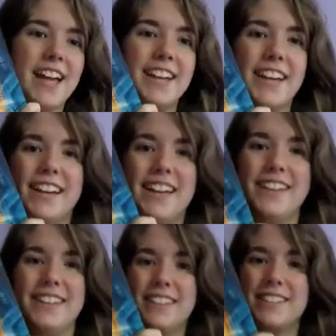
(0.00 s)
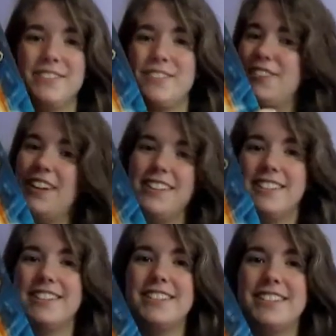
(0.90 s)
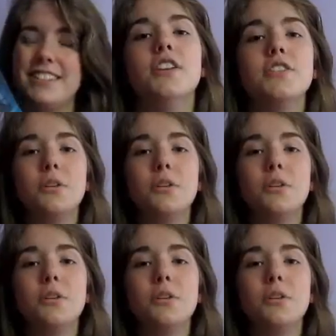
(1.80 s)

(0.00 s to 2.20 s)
It's going to be fun. So